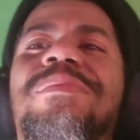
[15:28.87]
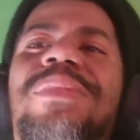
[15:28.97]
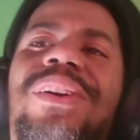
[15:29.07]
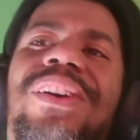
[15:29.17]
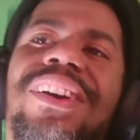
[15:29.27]

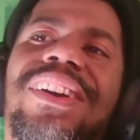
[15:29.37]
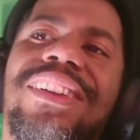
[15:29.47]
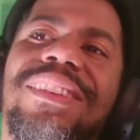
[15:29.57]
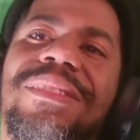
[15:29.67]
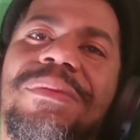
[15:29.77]

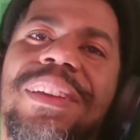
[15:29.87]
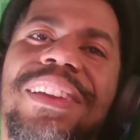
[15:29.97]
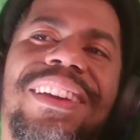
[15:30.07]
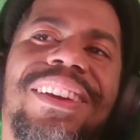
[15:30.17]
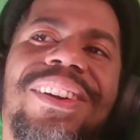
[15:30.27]
on,
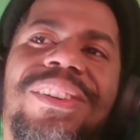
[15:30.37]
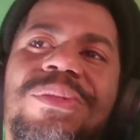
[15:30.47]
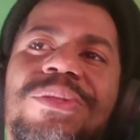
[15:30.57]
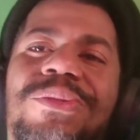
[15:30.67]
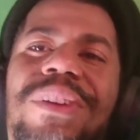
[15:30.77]
Miguel.
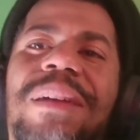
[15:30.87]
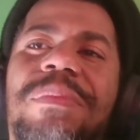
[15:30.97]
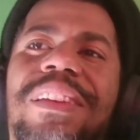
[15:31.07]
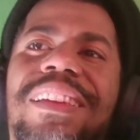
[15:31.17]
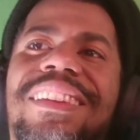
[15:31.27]
Don't drop
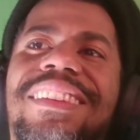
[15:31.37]
it.